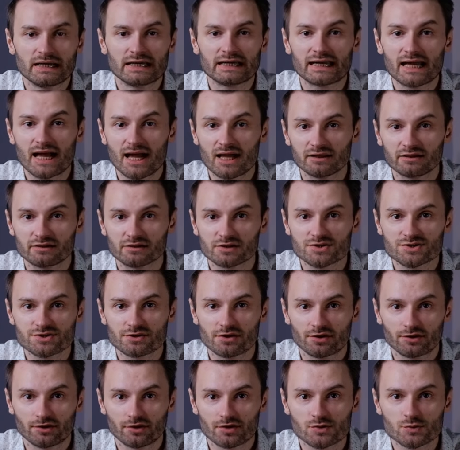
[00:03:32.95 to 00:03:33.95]
Candles
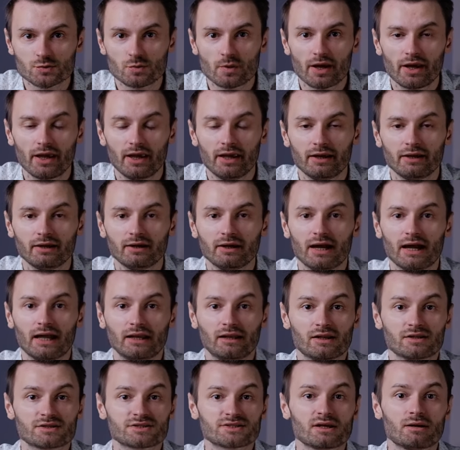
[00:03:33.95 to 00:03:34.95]
started swaying, and
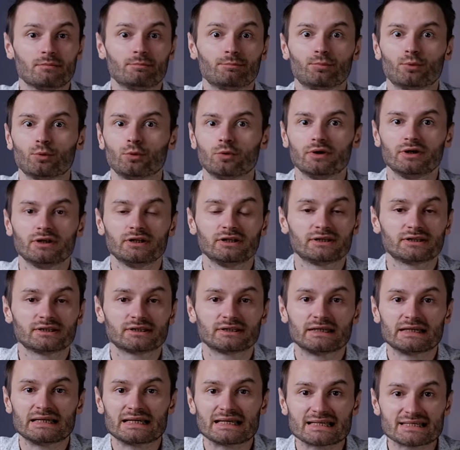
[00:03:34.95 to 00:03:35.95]
at some point,
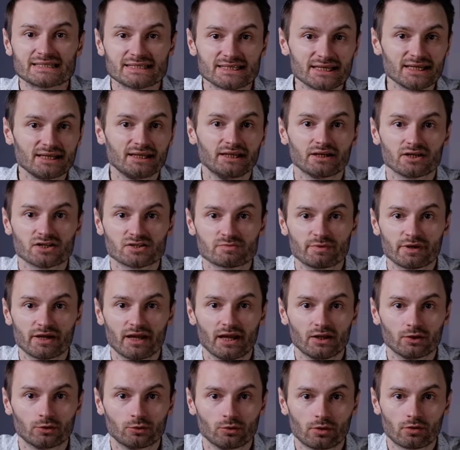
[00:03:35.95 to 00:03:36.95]
ceilings
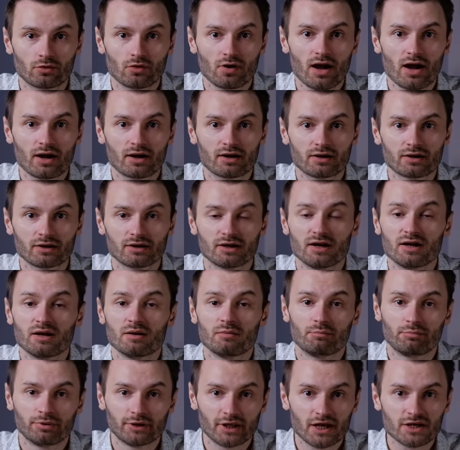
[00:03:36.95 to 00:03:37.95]
began to crack,
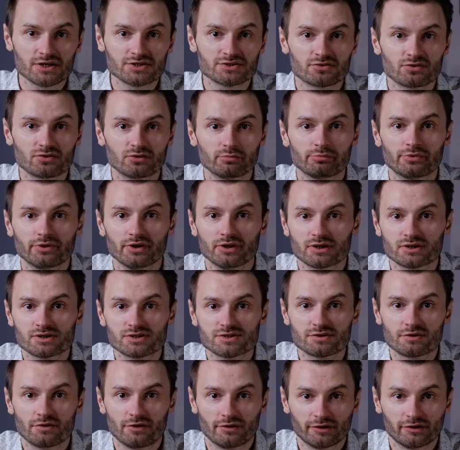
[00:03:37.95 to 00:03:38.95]
plaster and bricks
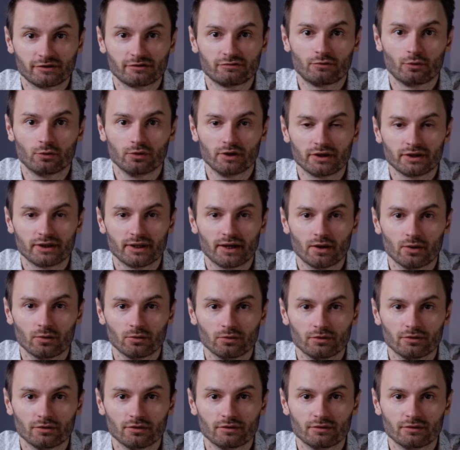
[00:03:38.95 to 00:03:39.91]
started falling down.